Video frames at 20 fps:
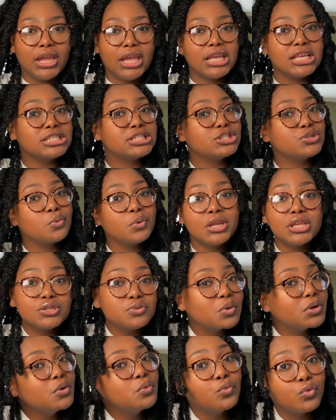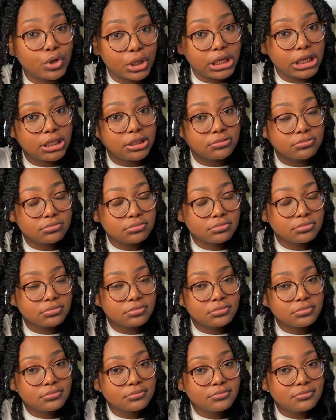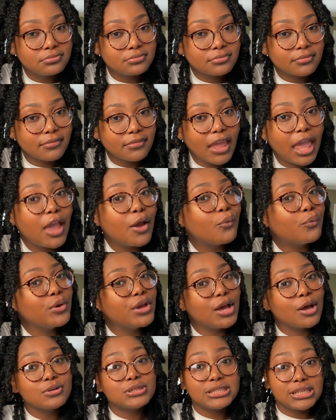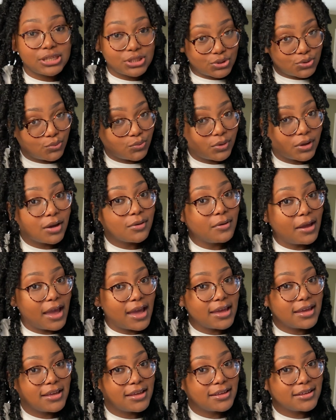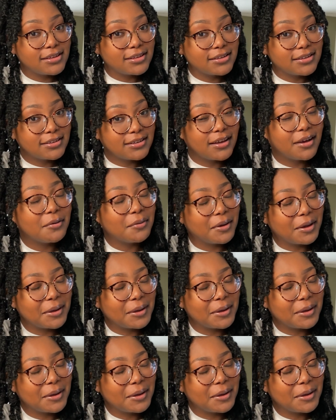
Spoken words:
It's 2021, and we gonna stick to it, okay? Okay.